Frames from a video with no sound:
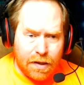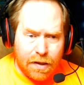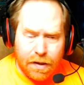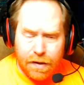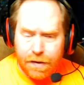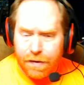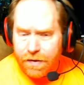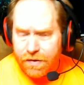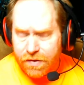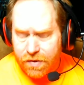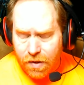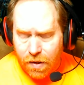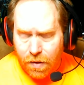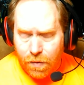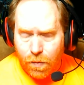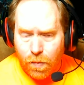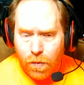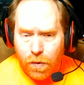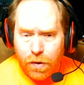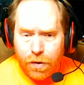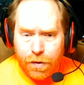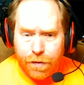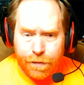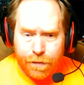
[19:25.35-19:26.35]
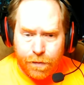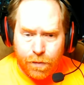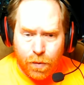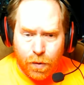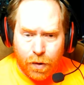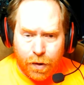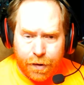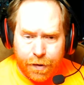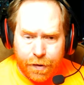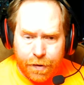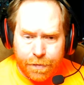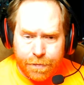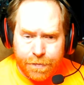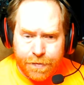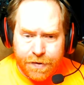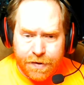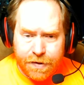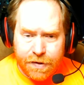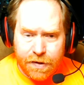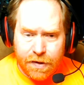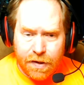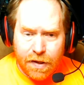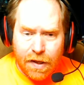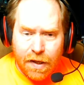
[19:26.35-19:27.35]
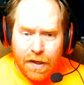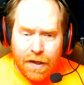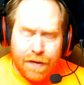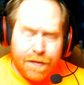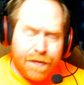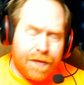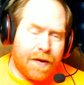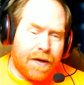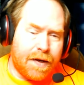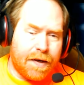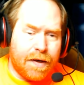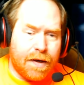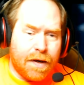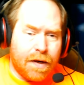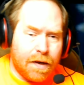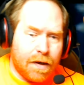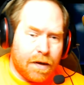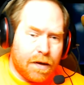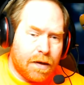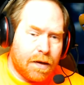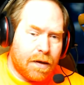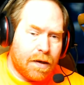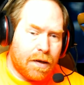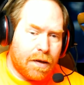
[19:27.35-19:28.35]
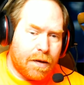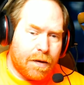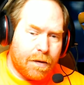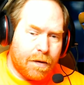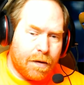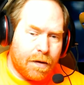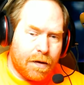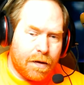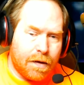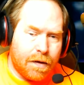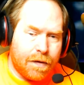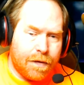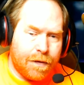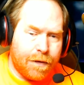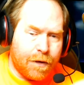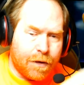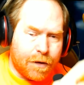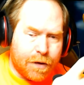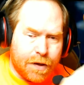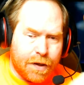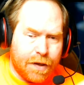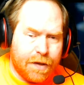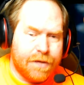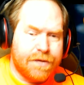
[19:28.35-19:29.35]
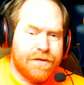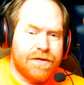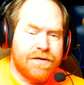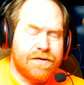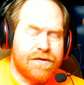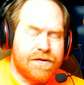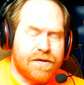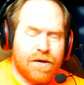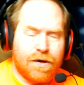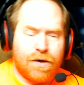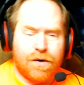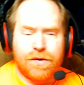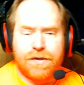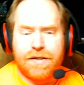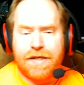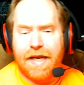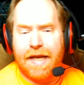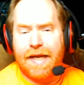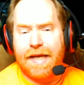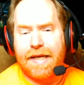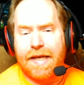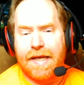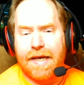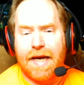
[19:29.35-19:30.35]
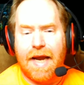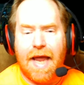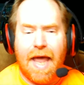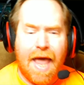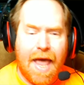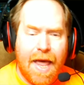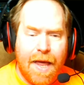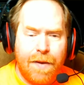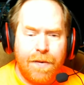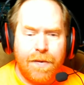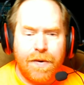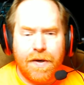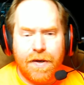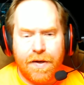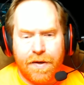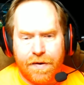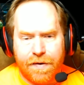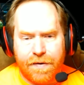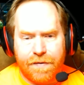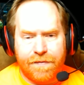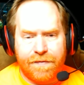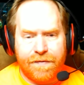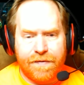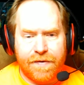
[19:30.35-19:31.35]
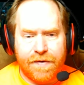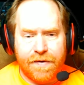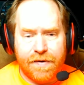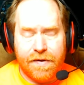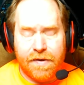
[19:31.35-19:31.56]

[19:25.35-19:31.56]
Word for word: in the saltwater aquariums than their cousins that are taken out of